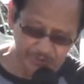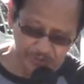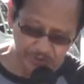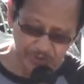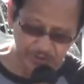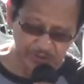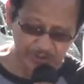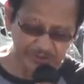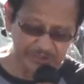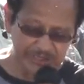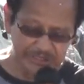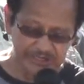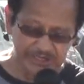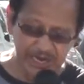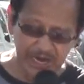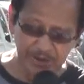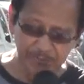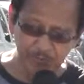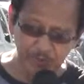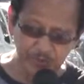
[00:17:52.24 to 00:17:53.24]
the, the
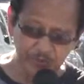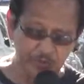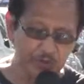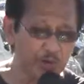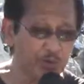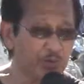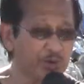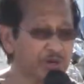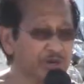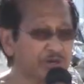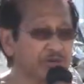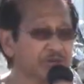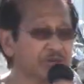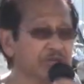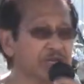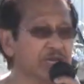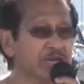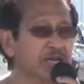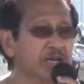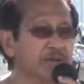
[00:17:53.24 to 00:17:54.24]
time when they were
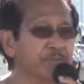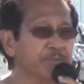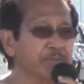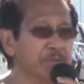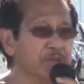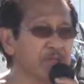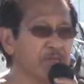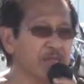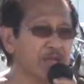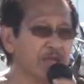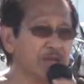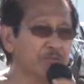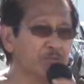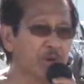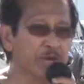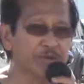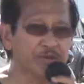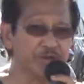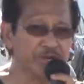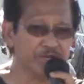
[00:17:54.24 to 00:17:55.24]
um,
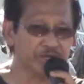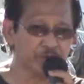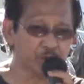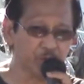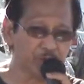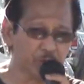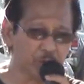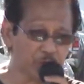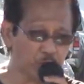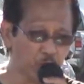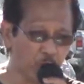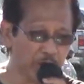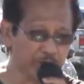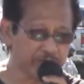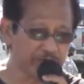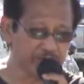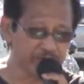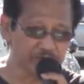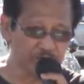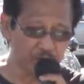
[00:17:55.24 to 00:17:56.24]
bondage, when they were
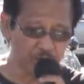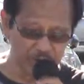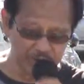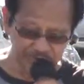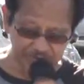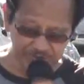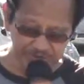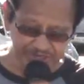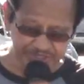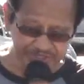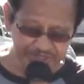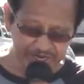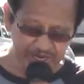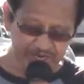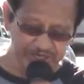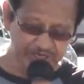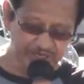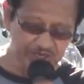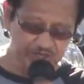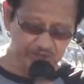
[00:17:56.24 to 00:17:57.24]
walking in the wilderness. Yeah,
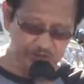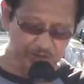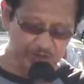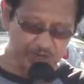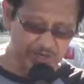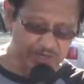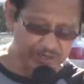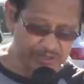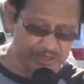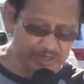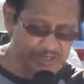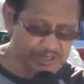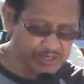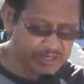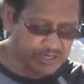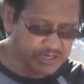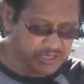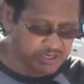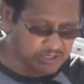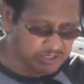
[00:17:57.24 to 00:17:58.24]
in Israel,
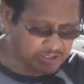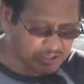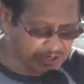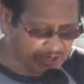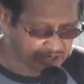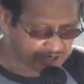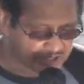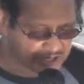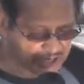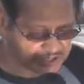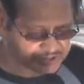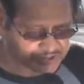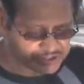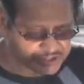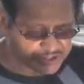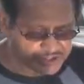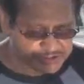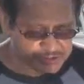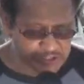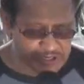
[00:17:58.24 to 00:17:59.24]
uh, God
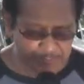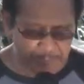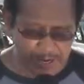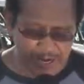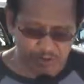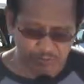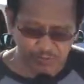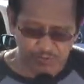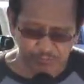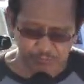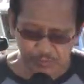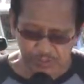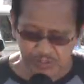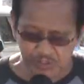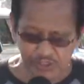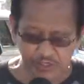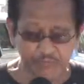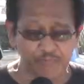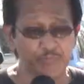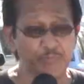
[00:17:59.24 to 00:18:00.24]
take them out of
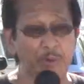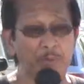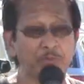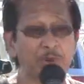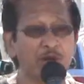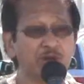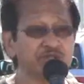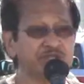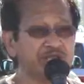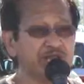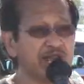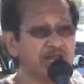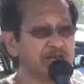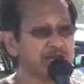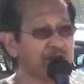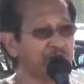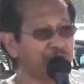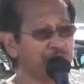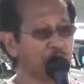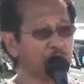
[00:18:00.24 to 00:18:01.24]
Egypt from Mount
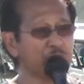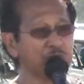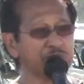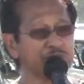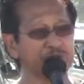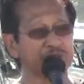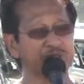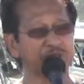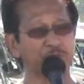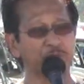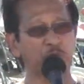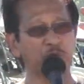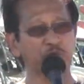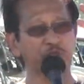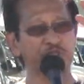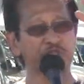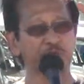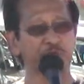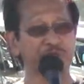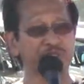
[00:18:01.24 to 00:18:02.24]
Sinai, of course.
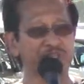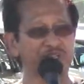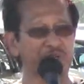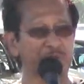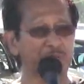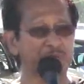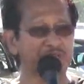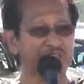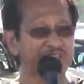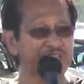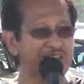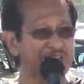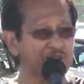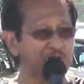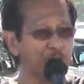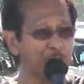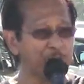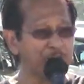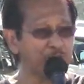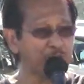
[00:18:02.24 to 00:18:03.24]
Moses was given the Ten
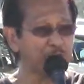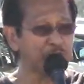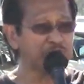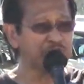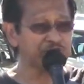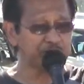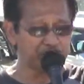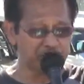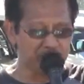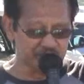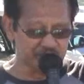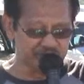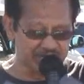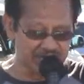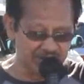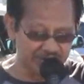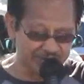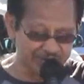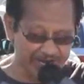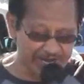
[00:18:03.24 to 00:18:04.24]
Commandments on
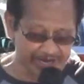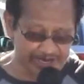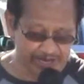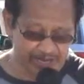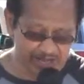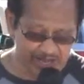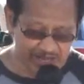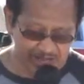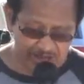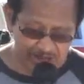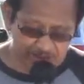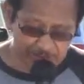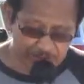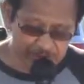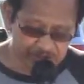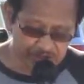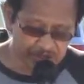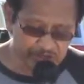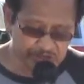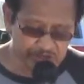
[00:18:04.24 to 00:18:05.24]
Sinai.
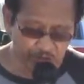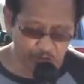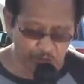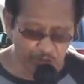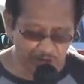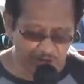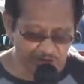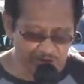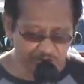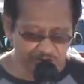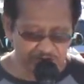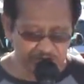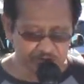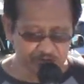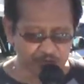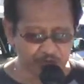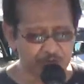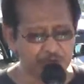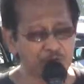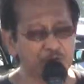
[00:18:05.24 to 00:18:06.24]
But in the wilderness
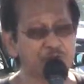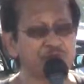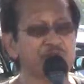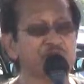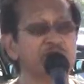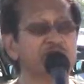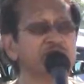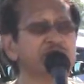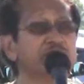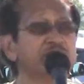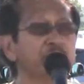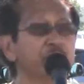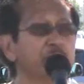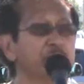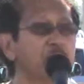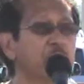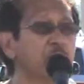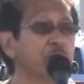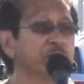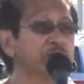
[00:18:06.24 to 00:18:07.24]
for 40 years, they
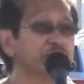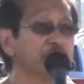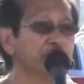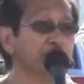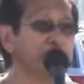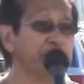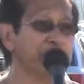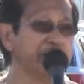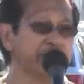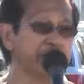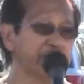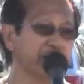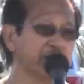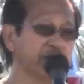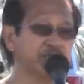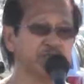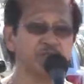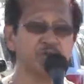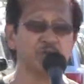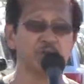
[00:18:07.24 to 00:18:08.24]
were always complaining.
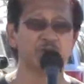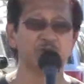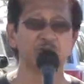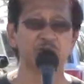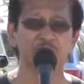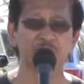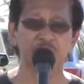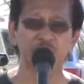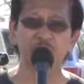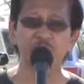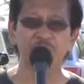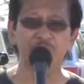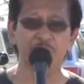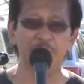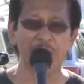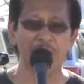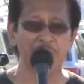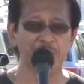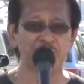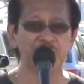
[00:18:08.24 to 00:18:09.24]
As you read the
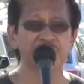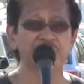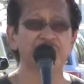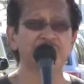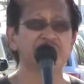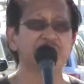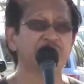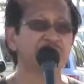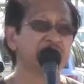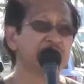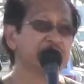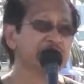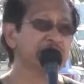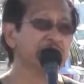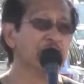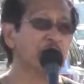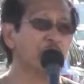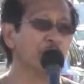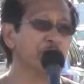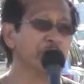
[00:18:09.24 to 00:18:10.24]
Bible,
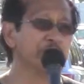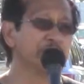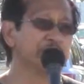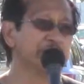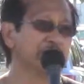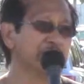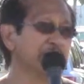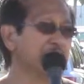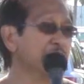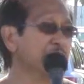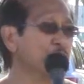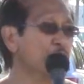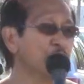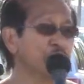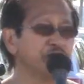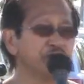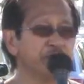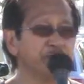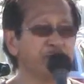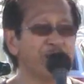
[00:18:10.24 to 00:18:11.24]
they always uh,
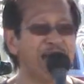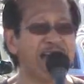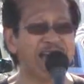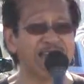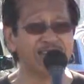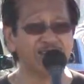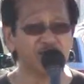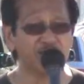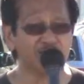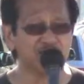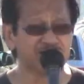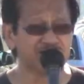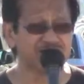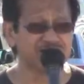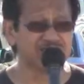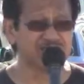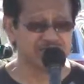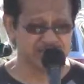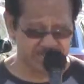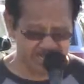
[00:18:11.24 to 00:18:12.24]
worship
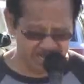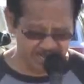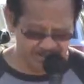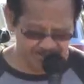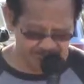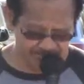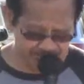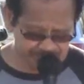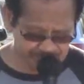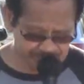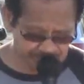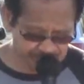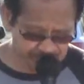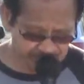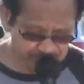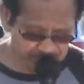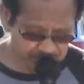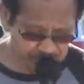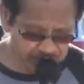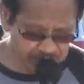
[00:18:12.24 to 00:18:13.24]
idols, yeah?
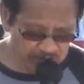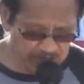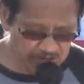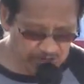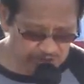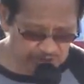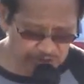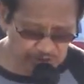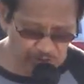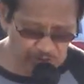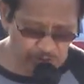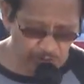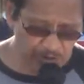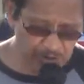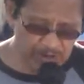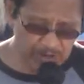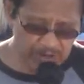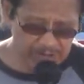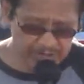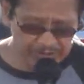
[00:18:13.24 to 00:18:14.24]
So
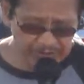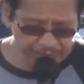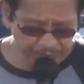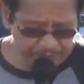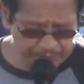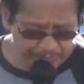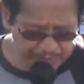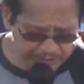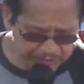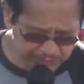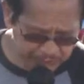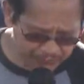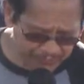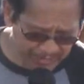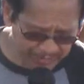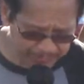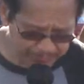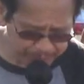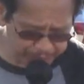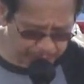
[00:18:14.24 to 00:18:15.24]
the first
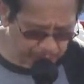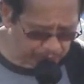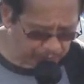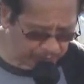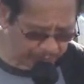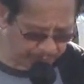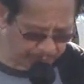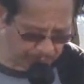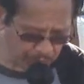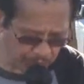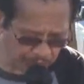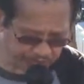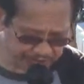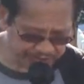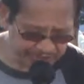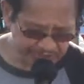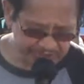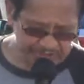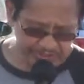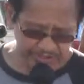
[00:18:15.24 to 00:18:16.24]
five book of
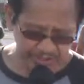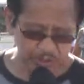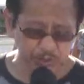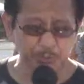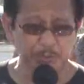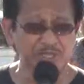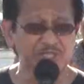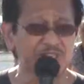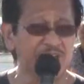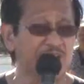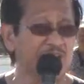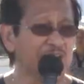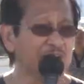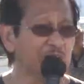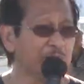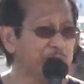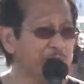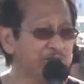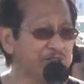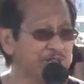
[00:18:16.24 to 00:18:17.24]
Moses, especially
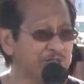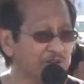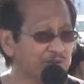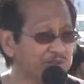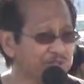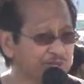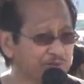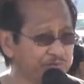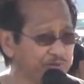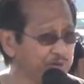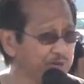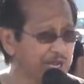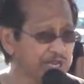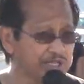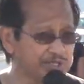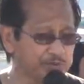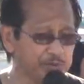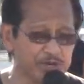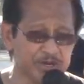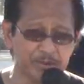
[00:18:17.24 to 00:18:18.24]
Leviticus, if you
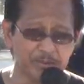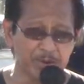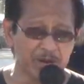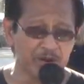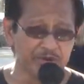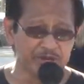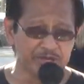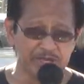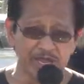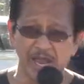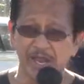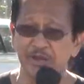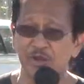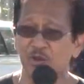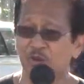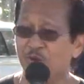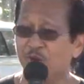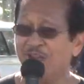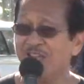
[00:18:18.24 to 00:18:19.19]
guys read about it, I know